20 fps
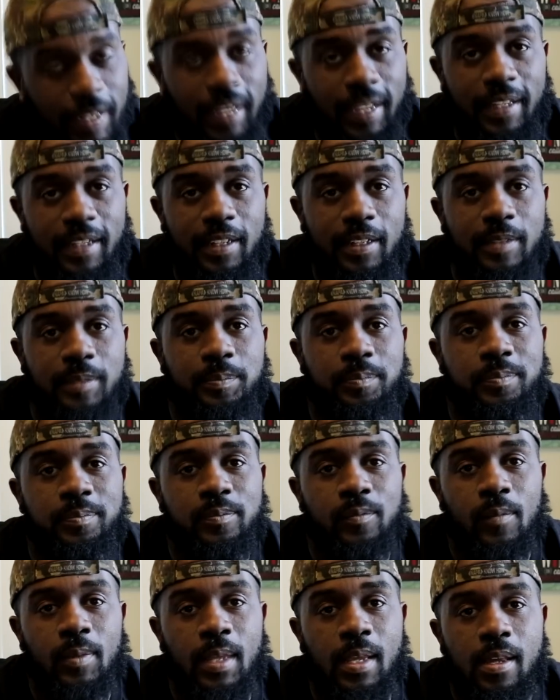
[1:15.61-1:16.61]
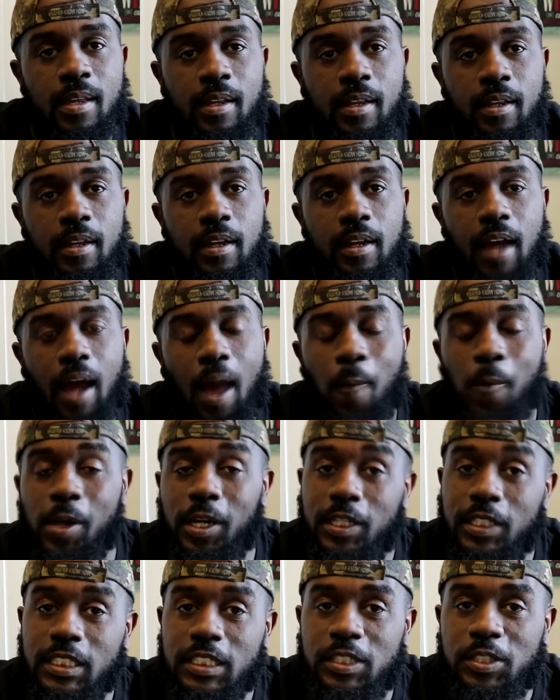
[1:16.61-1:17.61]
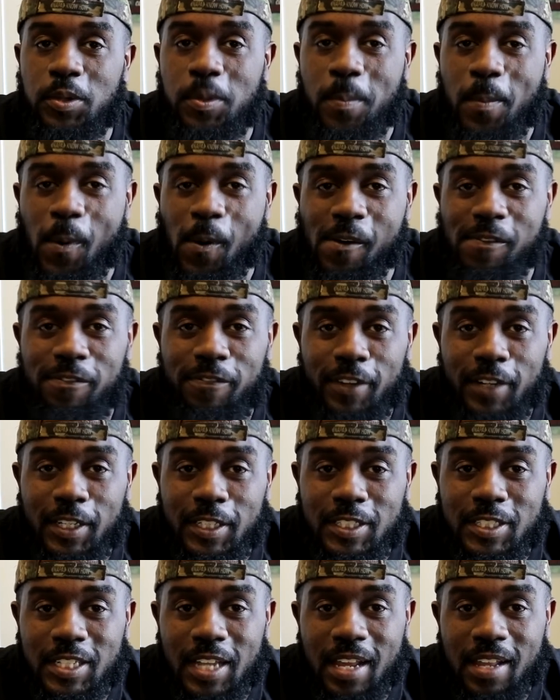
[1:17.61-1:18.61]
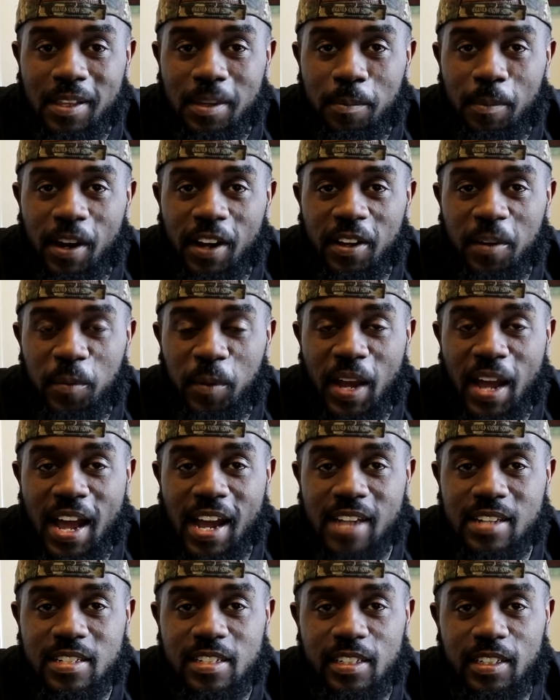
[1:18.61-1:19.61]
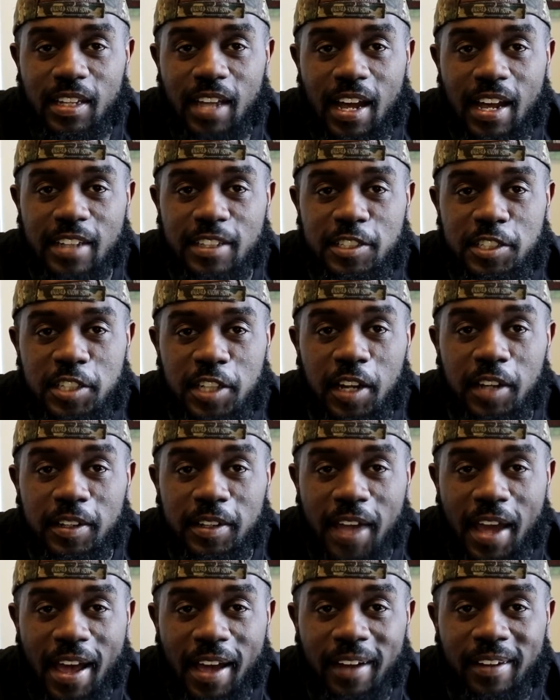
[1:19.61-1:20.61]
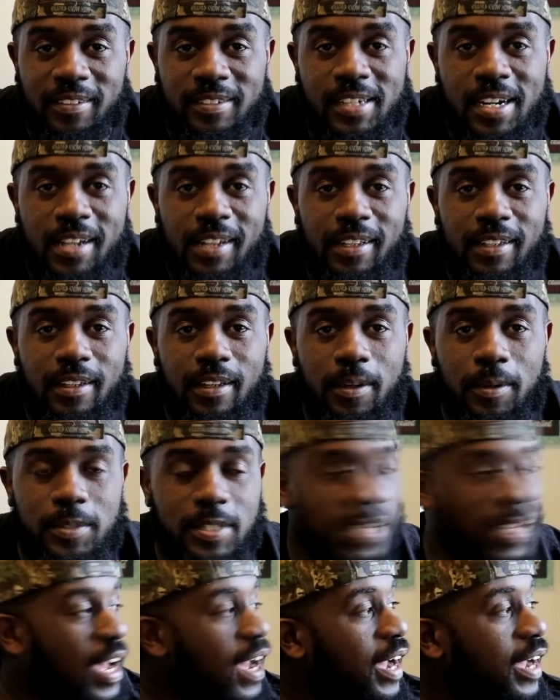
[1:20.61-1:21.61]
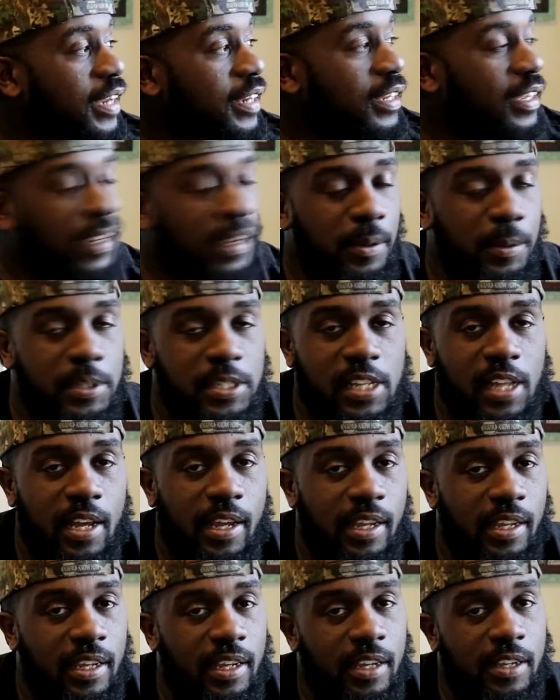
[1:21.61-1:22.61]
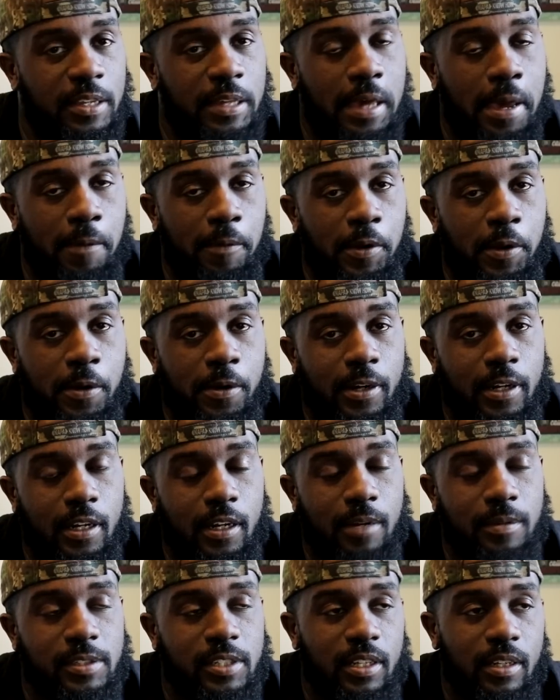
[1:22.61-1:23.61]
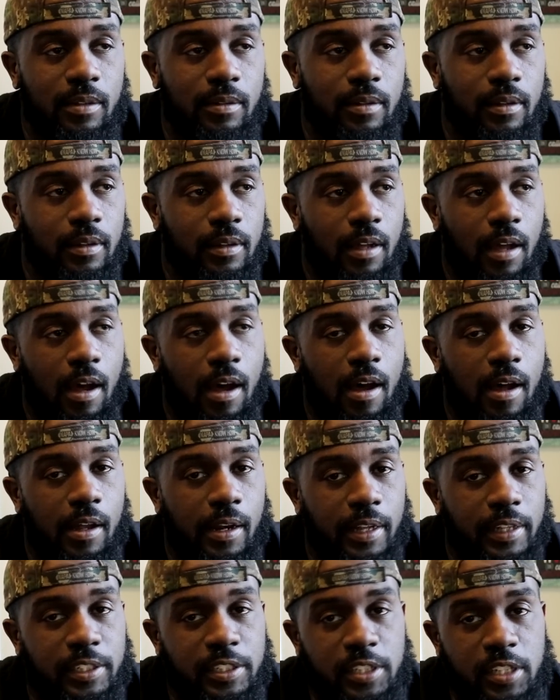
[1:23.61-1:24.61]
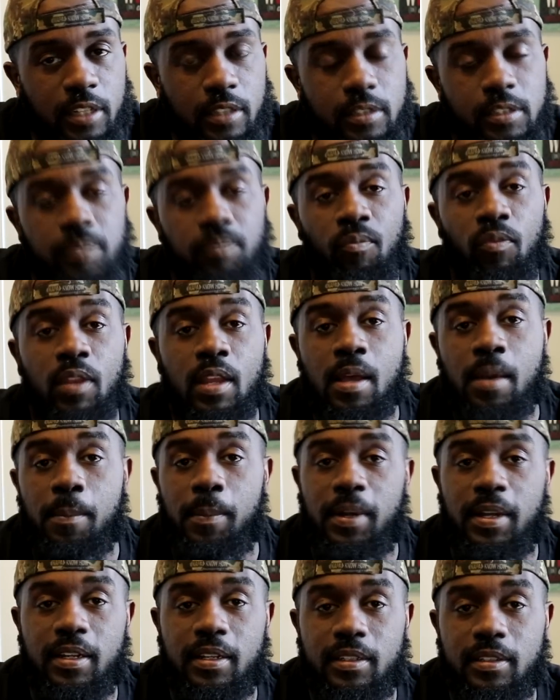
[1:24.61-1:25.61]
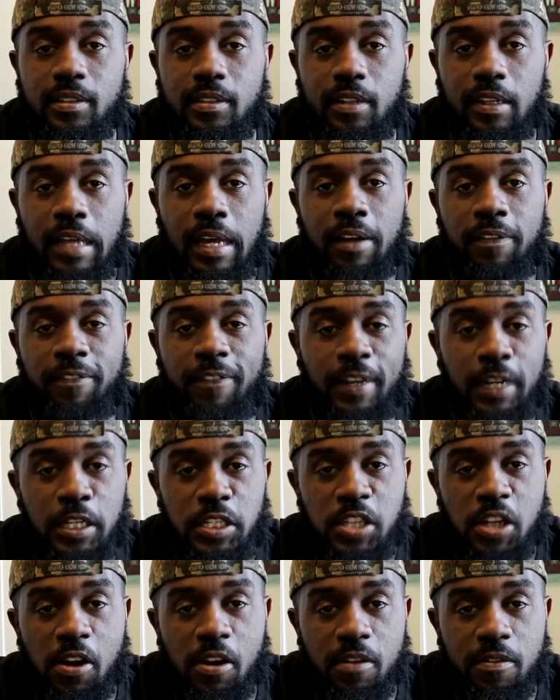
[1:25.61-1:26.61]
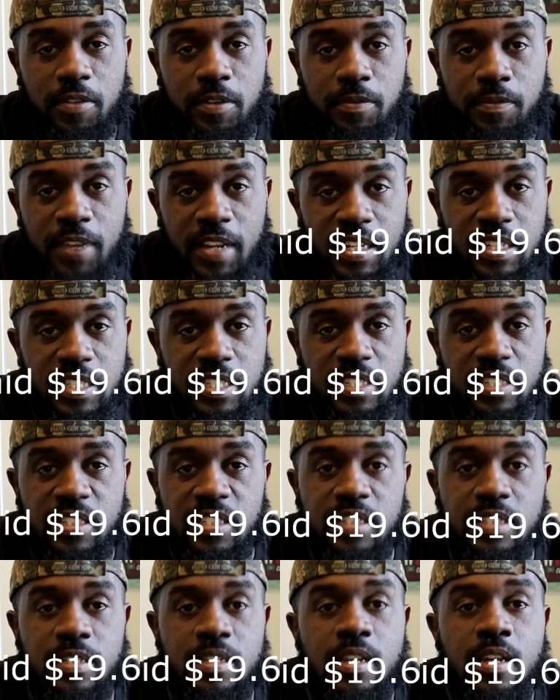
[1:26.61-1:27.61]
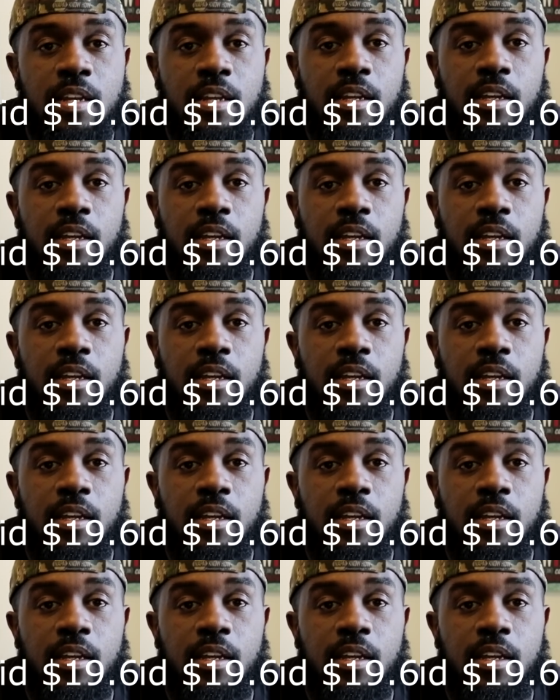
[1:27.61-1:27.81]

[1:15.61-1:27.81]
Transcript: and I wanted to do more footage in the market, but I actually got shut down. There was a guy in there, he was like, yeah, you can't record it here. I was like, oh, that sucks. But a funny turn of events is,